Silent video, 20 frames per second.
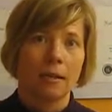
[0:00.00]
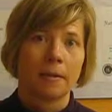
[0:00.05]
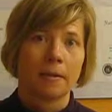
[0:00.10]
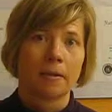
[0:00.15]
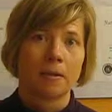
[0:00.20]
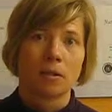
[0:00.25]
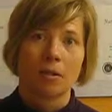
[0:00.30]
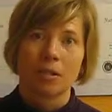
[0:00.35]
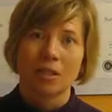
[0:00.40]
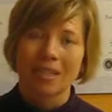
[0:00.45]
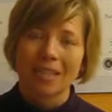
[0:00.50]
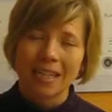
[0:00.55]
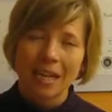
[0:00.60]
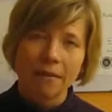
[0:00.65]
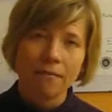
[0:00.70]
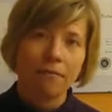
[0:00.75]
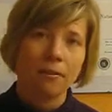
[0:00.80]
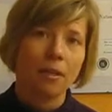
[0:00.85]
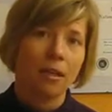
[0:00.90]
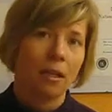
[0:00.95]
So you
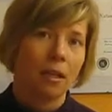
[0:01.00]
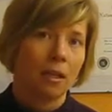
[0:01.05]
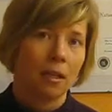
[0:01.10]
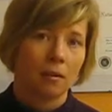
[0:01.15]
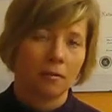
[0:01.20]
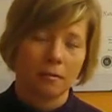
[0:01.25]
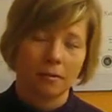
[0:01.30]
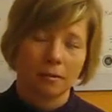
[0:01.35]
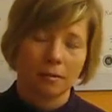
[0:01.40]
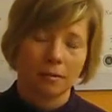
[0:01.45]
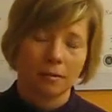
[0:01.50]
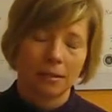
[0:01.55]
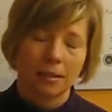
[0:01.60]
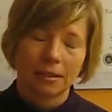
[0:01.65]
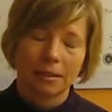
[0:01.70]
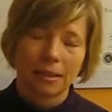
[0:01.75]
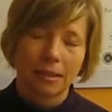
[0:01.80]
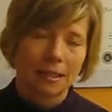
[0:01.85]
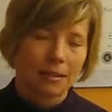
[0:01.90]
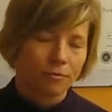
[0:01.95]
definitely,
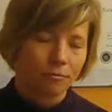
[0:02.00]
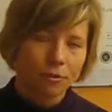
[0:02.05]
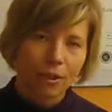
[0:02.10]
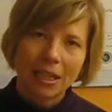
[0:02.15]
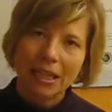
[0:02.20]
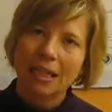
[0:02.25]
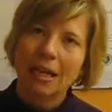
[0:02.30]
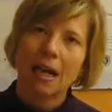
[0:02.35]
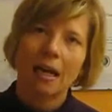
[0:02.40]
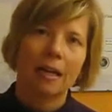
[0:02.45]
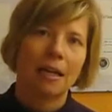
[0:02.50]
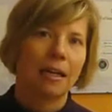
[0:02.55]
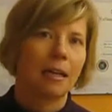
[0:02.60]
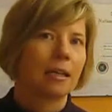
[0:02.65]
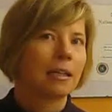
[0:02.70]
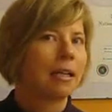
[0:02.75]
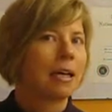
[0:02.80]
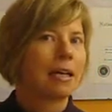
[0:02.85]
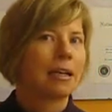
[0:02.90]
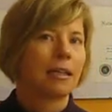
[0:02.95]
it's really highly
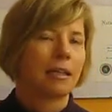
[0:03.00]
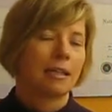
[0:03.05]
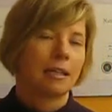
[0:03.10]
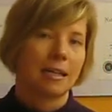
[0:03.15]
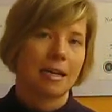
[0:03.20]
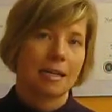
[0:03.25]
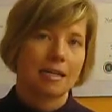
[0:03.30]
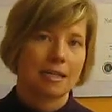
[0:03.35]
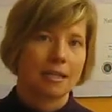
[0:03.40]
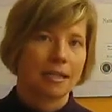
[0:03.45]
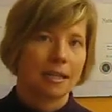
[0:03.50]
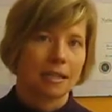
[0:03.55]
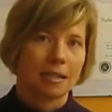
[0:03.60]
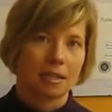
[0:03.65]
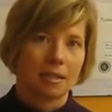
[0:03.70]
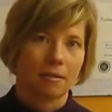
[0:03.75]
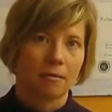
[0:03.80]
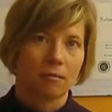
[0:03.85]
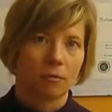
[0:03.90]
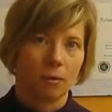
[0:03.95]
unlikely that
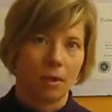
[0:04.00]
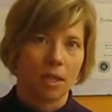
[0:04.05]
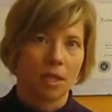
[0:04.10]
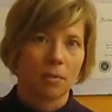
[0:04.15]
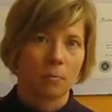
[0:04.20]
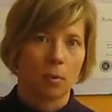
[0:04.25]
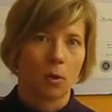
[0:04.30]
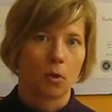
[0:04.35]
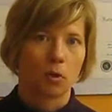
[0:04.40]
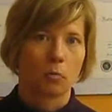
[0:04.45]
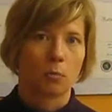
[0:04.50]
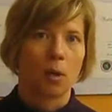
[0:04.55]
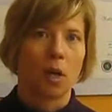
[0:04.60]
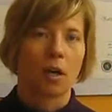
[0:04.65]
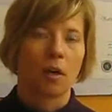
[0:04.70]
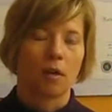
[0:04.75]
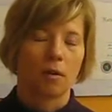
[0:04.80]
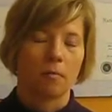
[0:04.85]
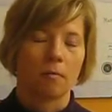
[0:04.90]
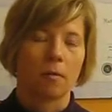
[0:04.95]
6 weeks
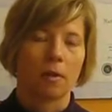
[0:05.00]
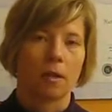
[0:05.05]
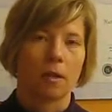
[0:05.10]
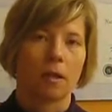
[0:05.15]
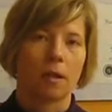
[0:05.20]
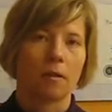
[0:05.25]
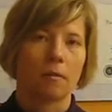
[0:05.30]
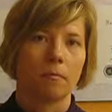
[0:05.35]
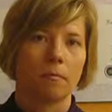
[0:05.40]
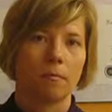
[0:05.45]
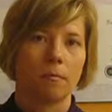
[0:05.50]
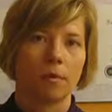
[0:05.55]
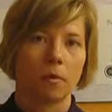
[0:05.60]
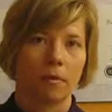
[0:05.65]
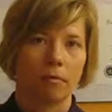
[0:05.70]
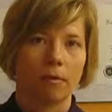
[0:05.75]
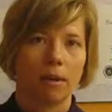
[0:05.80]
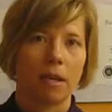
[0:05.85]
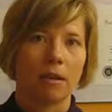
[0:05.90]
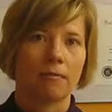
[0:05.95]
postpartum you're
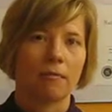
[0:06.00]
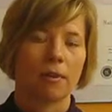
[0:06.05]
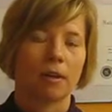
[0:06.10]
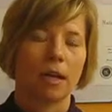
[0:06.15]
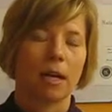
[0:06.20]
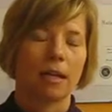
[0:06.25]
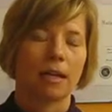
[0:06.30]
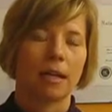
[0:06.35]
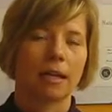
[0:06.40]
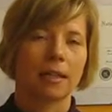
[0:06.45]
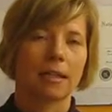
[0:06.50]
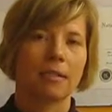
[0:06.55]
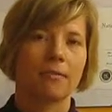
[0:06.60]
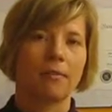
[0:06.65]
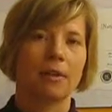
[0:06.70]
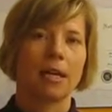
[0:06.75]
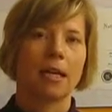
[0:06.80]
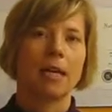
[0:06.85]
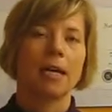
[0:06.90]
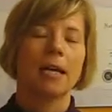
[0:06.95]
ready for that
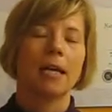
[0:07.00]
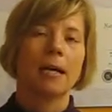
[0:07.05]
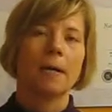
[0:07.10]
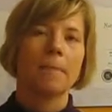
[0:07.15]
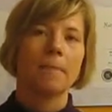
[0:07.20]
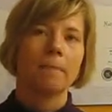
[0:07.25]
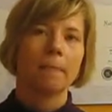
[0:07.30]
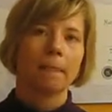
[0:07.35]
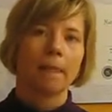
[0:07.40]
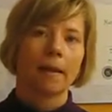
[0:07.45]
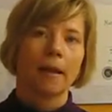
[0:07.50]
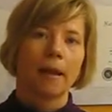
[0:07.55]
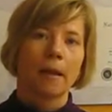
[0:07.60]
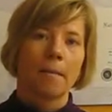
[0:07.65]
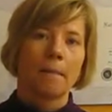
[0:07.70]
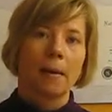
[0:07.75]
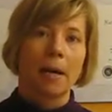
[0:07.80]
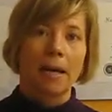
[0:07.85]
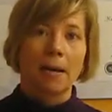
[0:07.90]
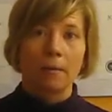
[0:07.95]
activity.
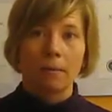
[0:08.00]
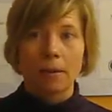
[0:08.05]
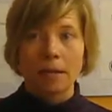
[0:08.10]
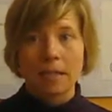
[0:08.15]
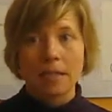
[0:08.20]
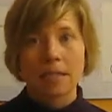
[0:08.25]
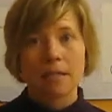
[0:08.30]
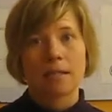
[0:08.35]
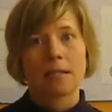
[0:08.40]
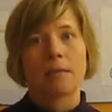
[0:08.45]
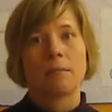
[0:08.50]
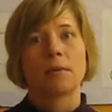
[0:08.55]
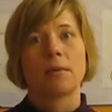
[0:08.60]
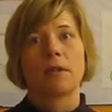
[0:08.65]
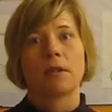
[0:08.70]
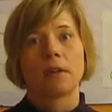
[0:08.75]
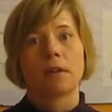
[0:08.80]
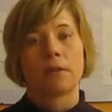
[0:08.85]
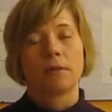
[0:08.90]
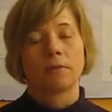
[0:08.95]
But once
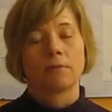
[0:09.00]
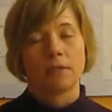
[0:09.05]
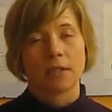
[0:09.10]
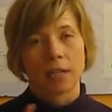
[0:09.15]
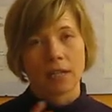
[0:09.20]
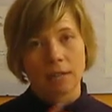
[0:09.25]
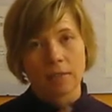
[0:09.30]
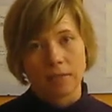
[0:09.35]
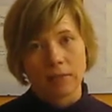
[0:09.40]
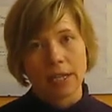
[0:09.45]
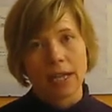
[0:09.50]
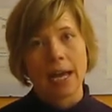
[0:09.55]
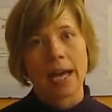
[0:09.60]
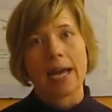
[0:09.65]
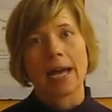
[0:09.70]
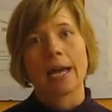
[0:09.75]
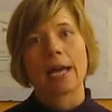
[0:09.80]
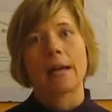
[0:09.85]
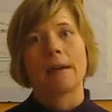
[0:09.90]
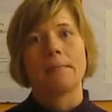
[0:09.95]
you've done
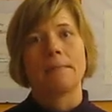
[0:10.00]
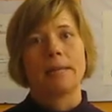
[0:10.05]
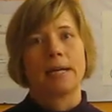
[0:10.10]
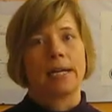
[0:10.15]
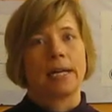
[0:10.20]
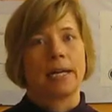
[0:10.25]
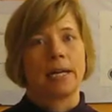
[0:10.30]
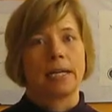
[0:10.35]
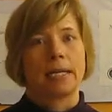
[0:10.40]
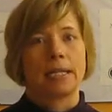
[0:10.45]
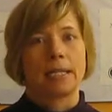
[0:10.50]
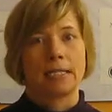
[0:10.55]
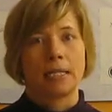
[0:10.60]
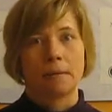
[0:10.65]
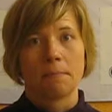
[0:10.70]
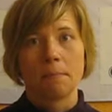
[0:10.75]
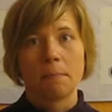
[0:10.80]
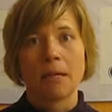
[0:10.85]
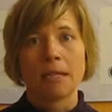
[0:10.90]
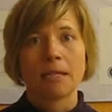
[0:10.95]
rehab and
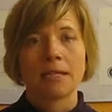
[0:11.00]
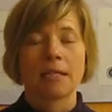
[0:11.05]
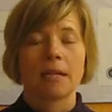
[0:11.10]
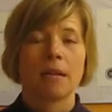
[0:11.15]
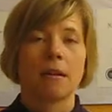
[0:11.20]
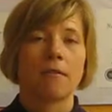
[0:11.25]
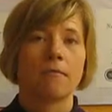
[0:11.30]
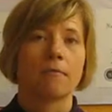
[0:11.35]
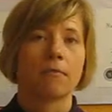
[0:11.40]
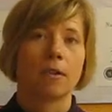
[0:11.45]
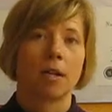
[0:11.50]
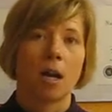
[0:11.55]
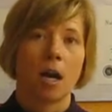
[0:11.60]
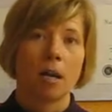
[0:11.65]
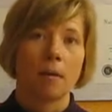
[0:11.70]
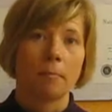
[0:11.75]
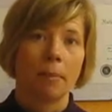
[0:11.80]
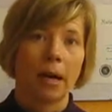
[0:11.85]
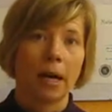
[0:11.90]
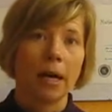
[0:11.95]
some months have
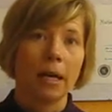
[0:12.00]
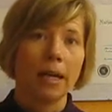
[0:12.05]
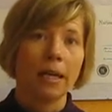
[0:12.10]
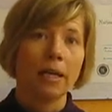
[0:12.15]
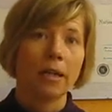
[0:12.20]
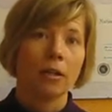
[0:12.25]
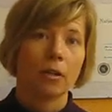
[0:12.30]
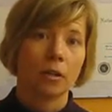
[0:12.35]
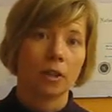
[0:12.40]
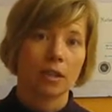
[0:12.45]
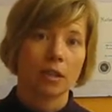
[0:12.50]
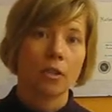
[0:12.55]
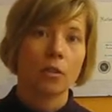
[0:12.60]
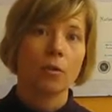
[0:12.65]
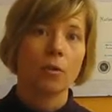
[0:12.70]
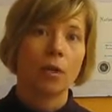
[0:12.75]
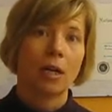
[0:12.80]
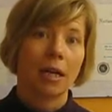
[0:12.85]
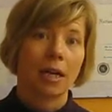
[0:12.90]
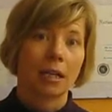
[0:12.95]
gone by, you can
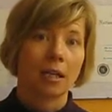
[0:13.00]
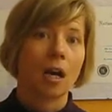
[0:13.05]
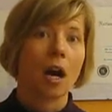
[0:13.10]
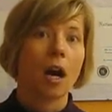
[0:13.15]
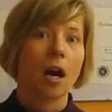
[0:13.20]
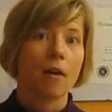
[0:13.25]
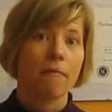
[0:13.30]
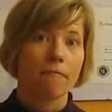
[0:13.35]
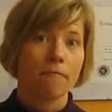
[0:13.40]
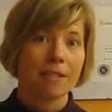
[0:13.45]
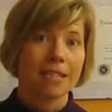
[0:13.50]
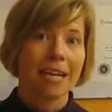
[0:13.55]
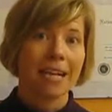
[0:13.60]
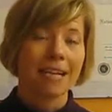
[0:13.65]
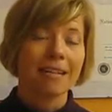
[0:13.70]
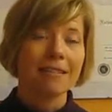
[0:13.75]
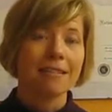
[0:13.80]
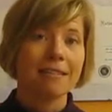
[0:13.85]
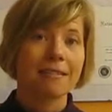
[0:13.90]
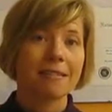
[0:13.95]
do a cough
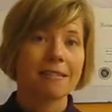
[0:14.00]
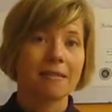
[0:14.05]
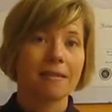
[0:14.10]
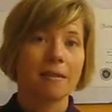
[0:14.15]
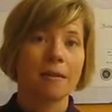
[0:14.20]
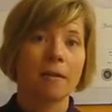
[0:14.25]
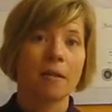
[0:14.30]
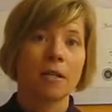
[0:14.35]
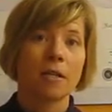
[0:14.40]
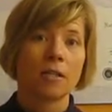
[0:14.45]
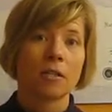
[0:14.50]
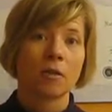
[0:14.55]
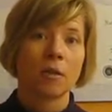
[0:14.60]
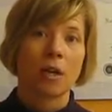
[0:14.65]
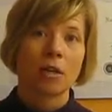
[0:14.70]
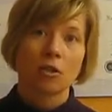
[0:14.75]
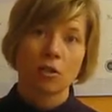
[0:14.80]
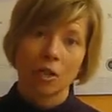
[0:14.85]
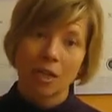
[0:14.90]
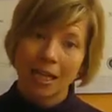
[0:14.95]
test. So you
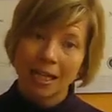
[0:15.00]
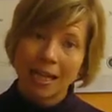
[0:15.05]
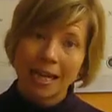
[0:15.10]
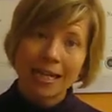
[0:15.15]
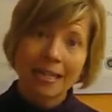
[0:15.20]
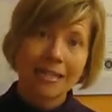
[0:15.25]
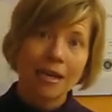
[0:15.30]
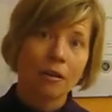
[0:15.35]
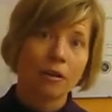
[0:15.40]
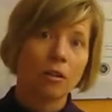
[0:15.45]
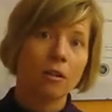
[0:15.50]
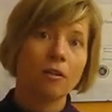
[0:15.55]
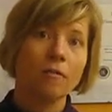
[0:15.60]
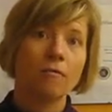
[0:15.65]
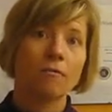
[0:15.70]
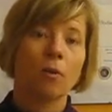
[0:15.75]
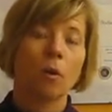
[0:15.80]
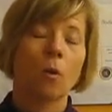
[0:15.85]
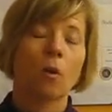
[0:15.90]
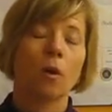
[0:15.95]
actually lay down on the
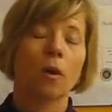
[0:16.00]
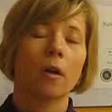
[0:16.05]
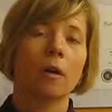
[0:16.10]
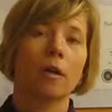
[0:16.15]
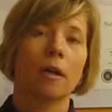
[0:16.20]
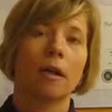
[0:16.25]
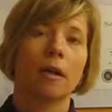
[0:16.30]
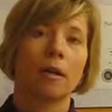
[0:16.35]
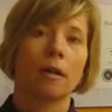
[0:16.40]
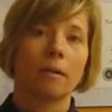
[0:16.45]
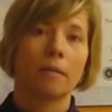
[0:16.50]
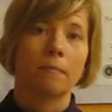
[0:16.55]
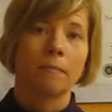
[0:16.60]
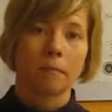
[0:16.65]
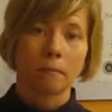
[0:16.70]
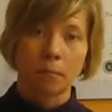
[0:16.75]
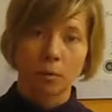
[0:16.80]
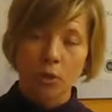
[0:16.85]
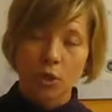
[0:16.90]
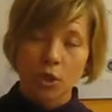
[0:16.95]
floor,
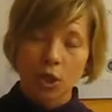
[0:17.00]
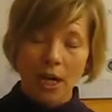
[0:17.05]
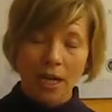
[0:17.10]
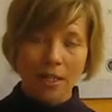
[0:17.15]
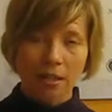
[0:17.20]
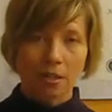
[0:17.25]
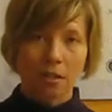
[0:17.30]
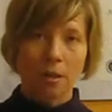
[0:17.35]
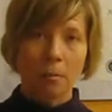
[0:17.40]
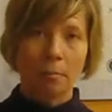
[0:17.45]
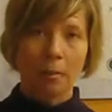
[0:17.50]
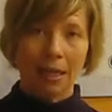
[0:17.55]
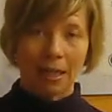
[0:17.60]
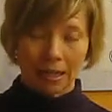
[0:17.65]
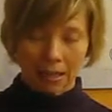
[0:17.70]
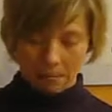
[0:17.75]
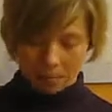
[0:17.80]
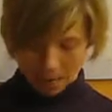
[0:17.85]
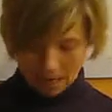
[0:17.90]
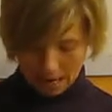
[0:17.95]
put your hands on your
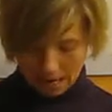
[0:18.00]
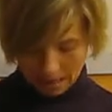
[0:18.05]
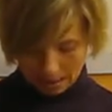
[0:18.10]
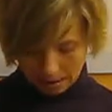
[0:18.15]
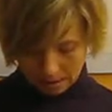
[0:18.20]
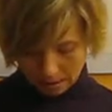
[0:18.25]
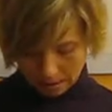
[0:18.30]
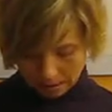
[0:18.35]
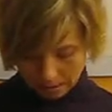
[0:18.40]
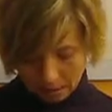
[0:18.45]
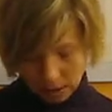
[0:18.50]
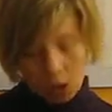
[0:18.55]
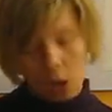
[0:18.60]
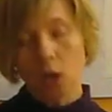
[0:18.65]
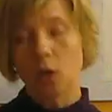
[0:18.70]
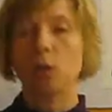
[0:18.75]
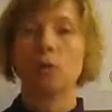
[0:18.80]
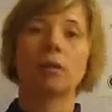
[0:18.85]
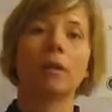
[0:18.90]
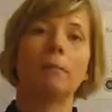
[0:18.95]
belly
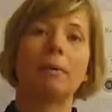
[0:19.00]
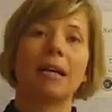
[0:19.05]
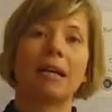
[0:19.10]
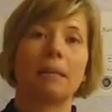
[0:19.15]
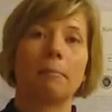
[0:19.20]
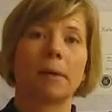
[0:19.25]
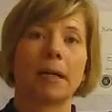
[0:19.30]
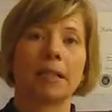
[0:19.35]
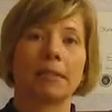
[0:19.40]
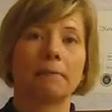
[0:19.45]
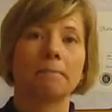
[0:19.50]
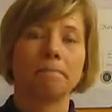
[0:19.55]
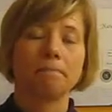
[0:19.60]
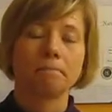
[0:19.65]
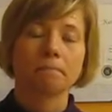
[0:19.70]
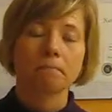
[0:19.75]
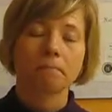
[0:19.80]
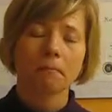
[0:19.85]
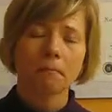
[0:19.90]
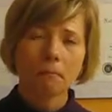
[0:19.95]
below the belly button,
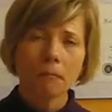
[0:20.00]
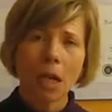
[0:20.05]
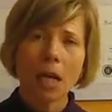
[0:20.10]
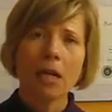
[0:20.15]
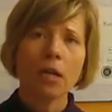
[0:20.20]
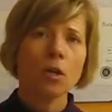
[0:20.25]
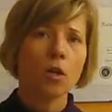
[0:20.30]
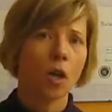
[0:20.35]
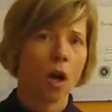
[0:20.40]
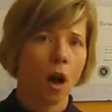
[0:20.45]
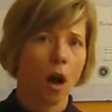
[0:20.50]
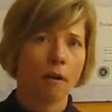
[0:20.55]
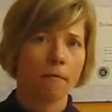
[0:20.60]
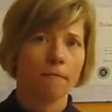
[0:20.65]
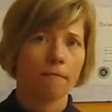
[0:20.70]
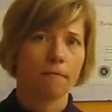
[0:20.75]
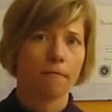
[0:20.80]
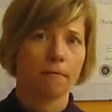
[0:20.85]
and you cough.